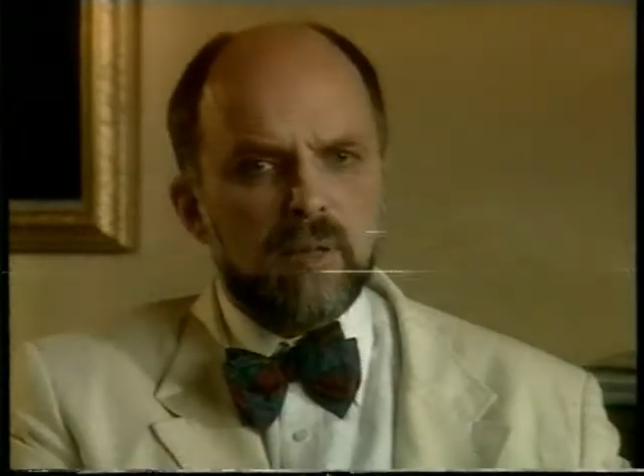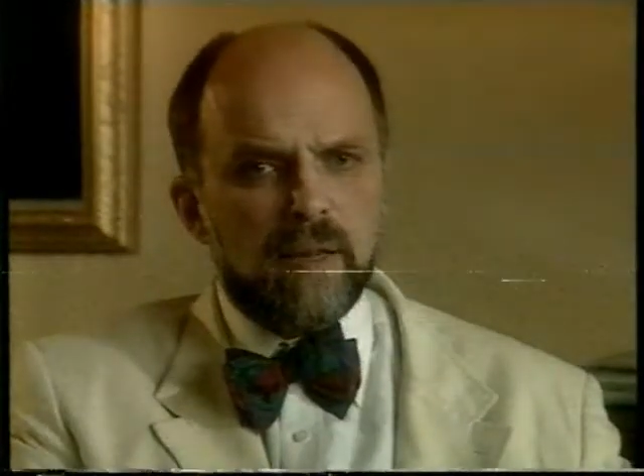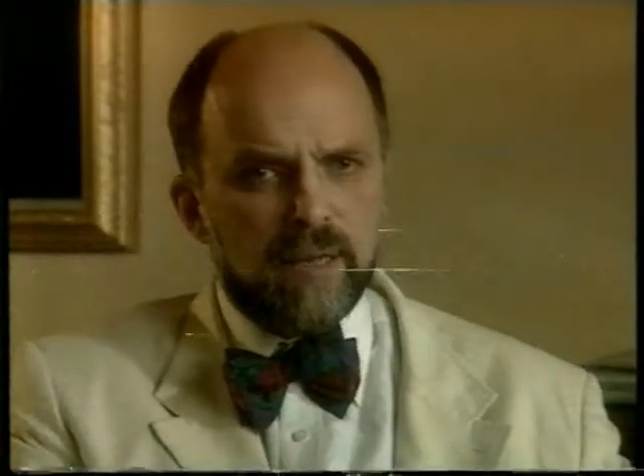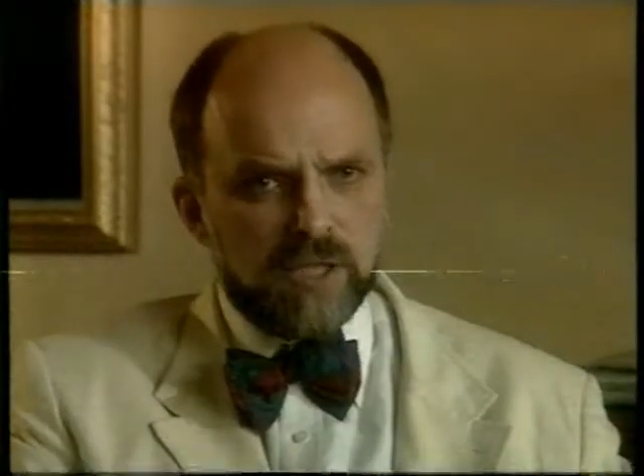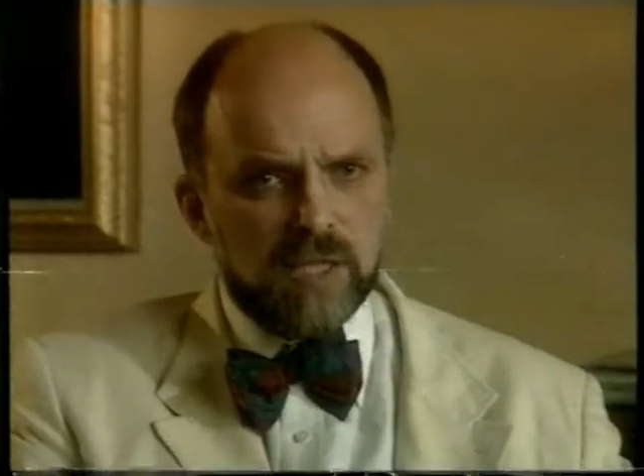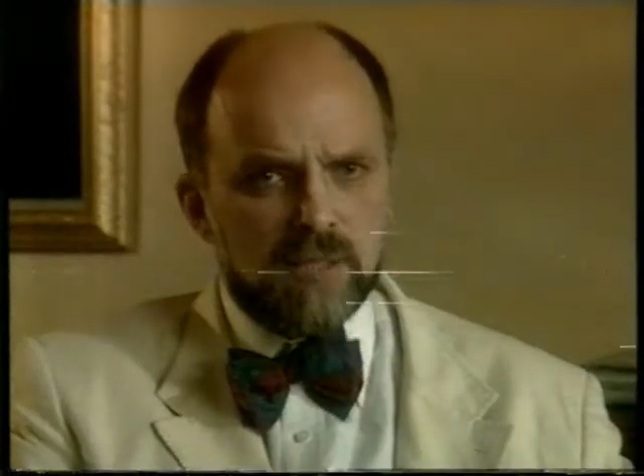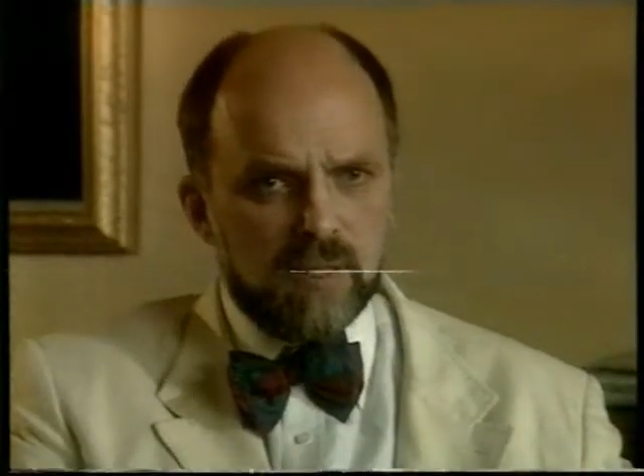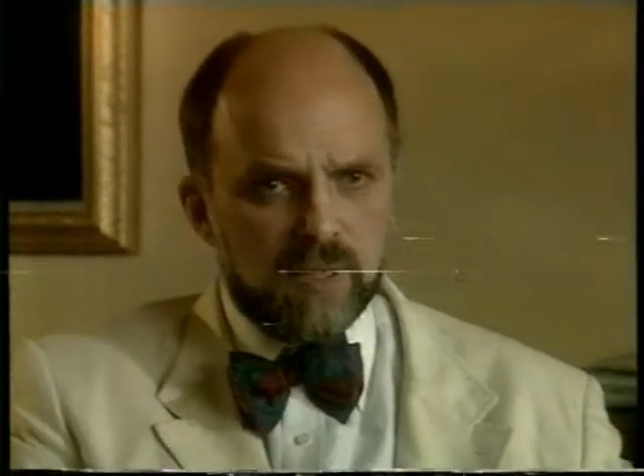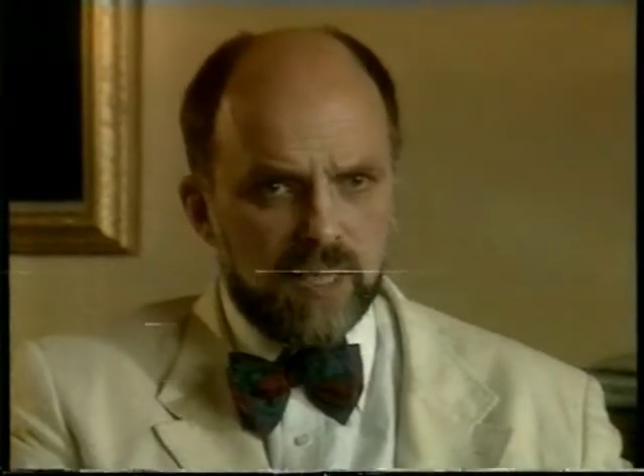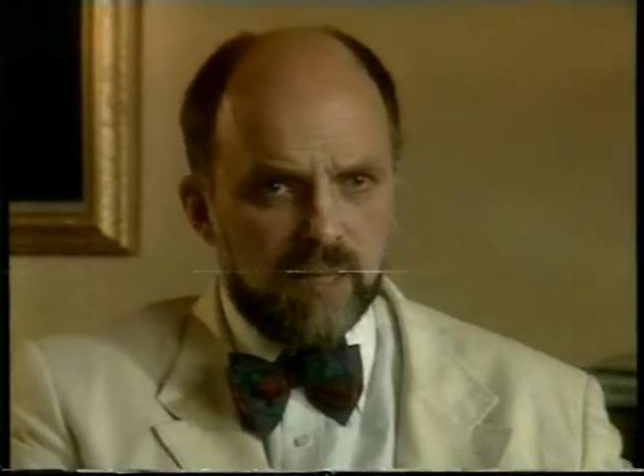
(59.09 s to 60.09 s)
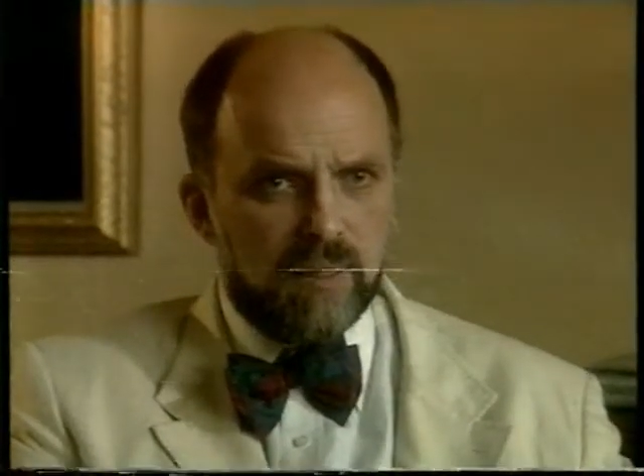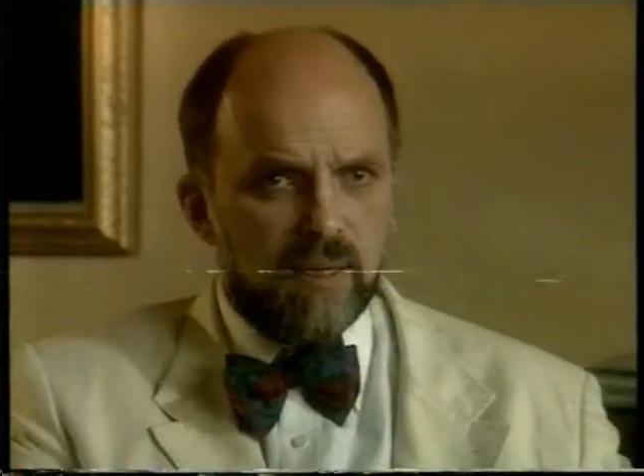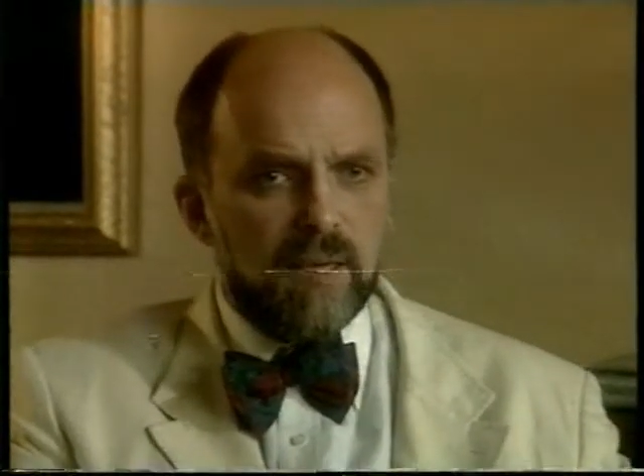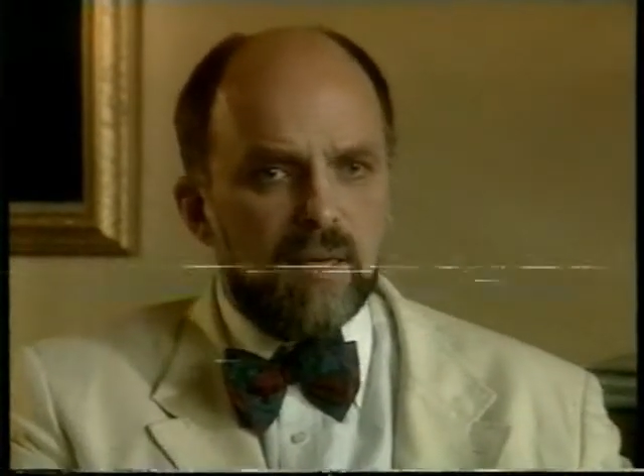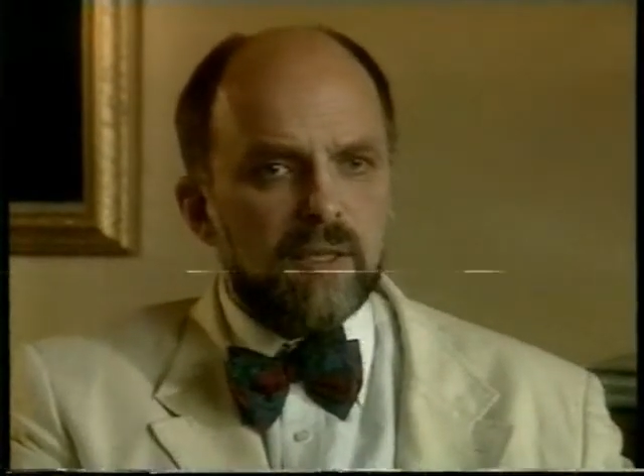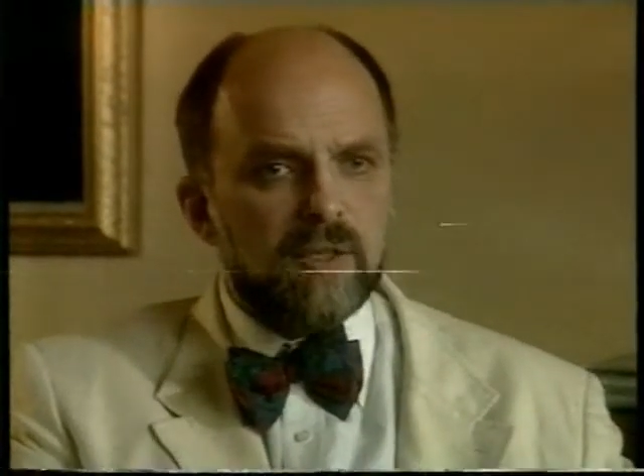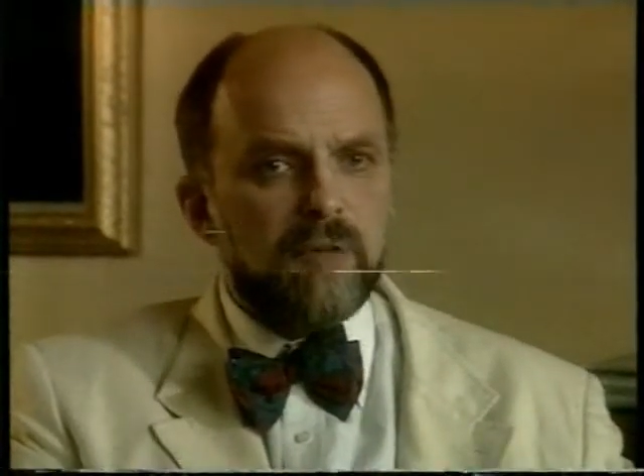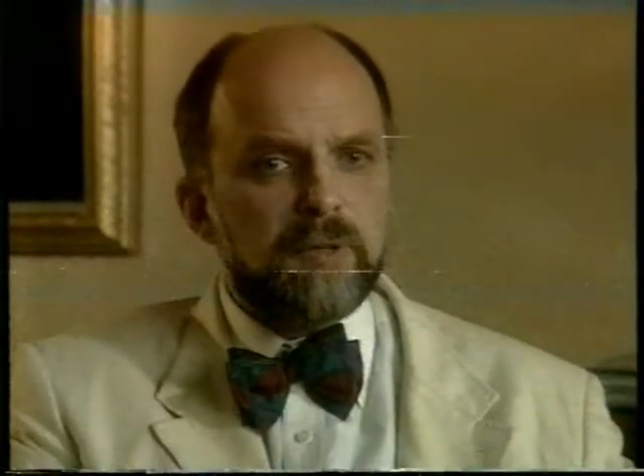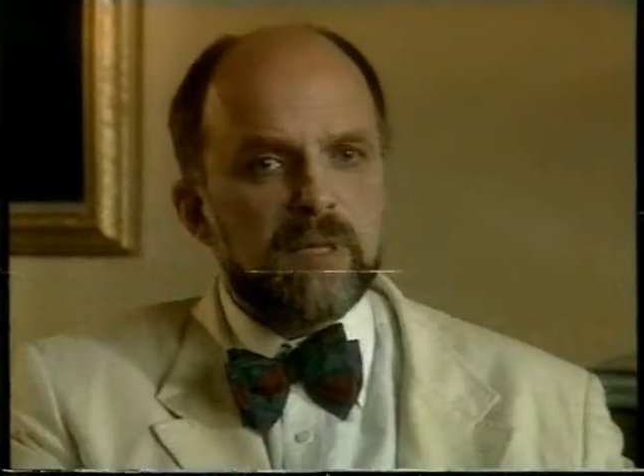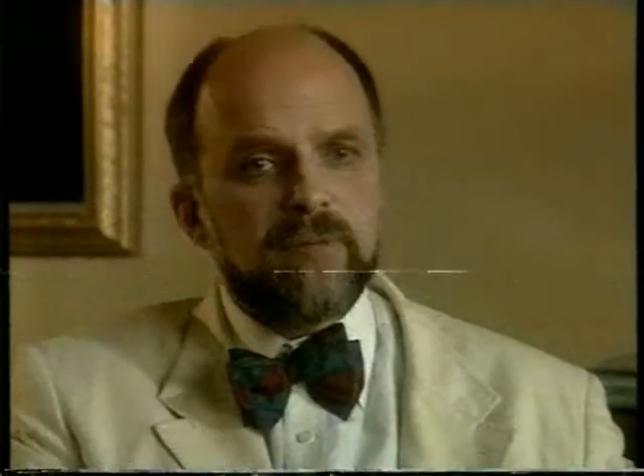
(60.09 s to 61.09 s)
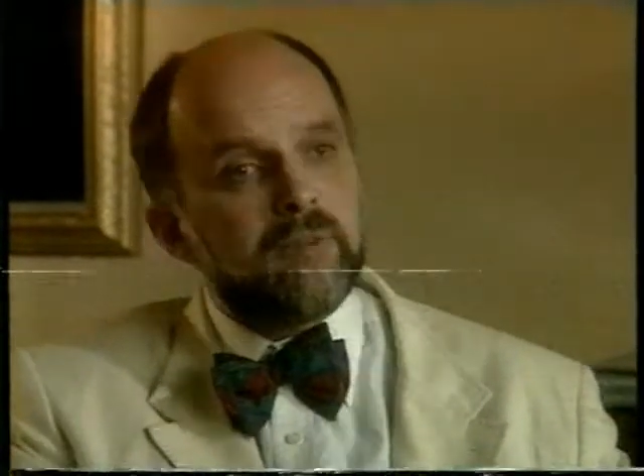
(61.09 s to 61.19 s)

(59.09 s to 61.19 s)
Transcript: I think Chesterton said, "Truth is a,